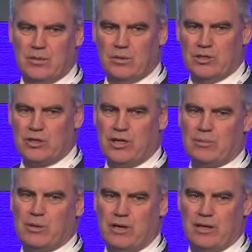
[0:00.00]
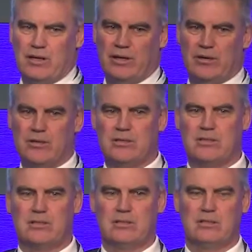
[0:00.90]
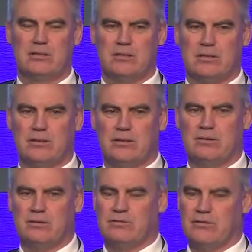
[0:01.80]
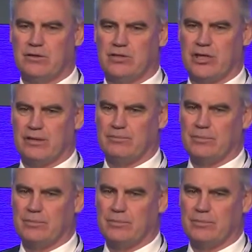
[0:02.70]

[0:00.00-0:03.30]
we try and apply those to the future.